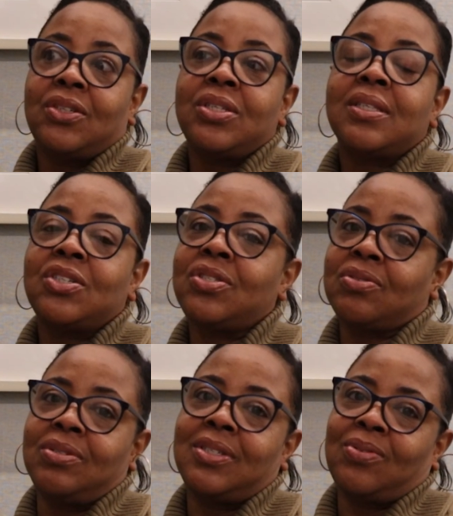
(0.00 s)
She said she's
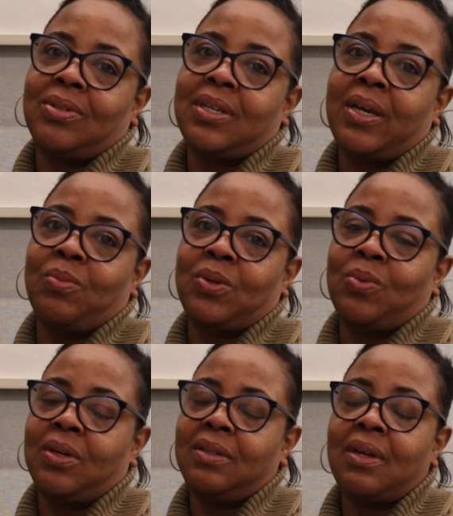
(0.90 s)
going to call
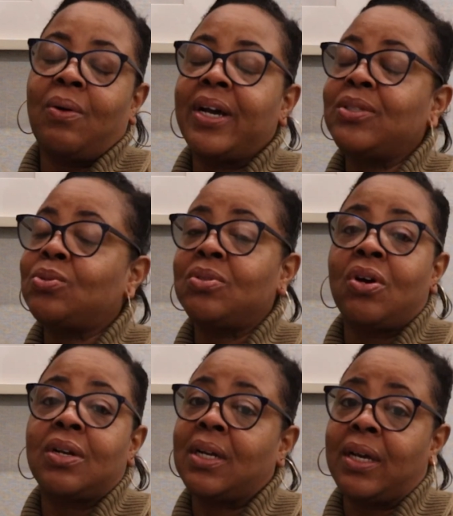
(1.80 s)
911. Now, I do
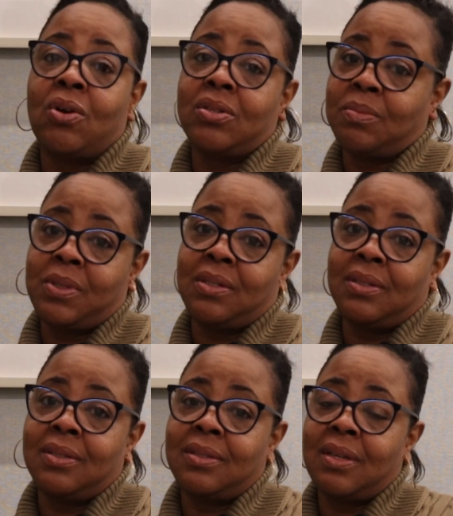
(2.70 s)
not like
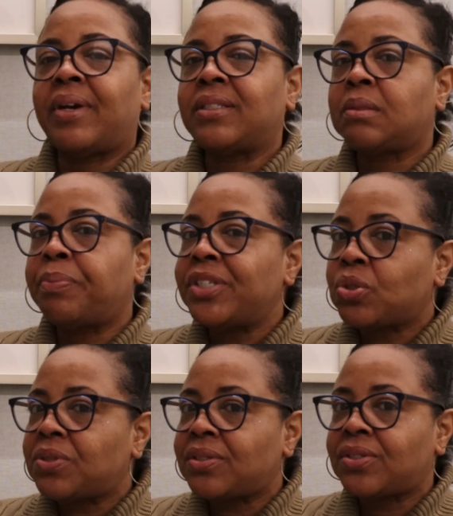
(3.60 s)
hospitals. My
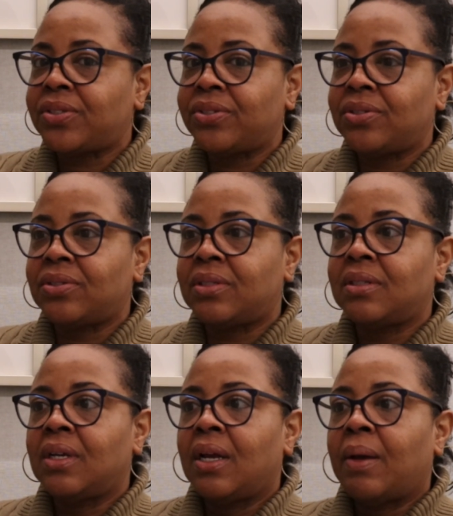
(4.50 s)
speech was slurred,
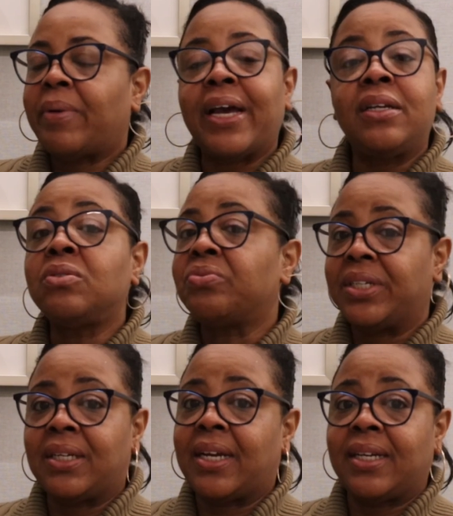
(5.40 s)
but I didn't
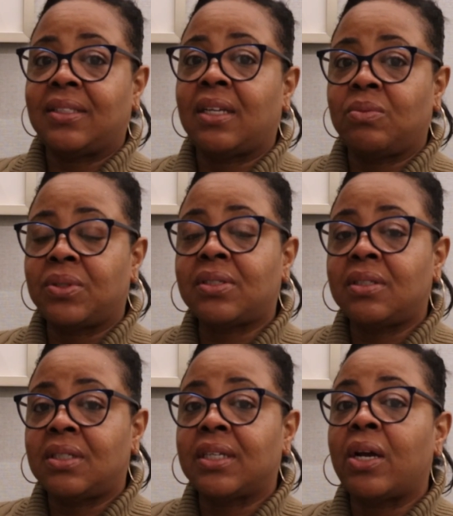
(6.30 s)
realize that it was
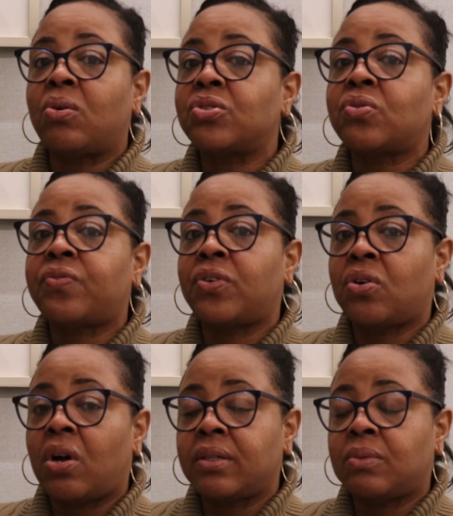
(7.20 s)
slurred. And I also
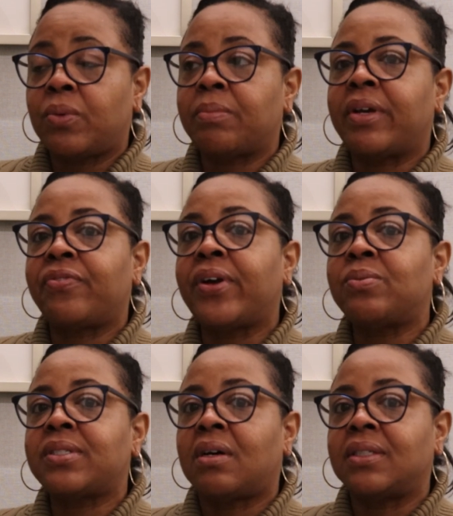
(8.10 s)
forgot when my friend
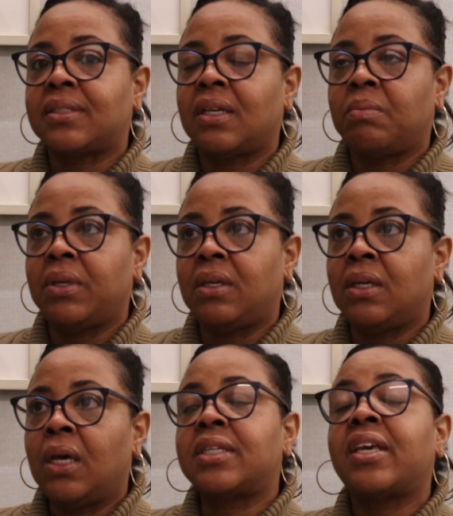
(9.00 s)
was asking
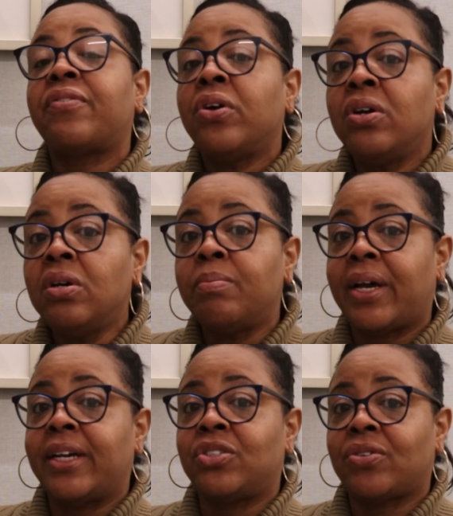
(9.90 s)
me to give her
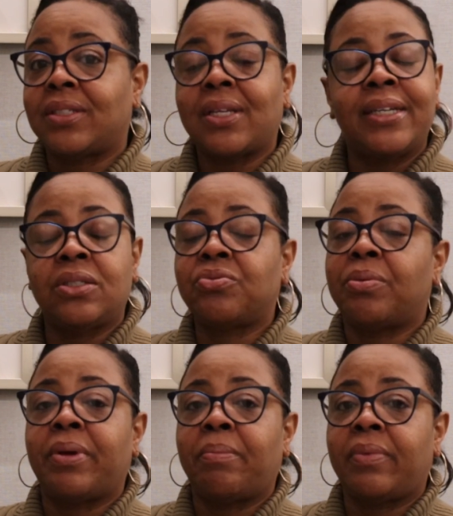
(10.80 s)
my address, I didn't
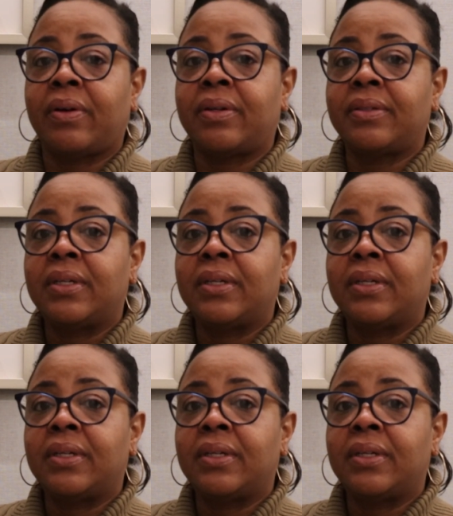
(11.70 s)
remember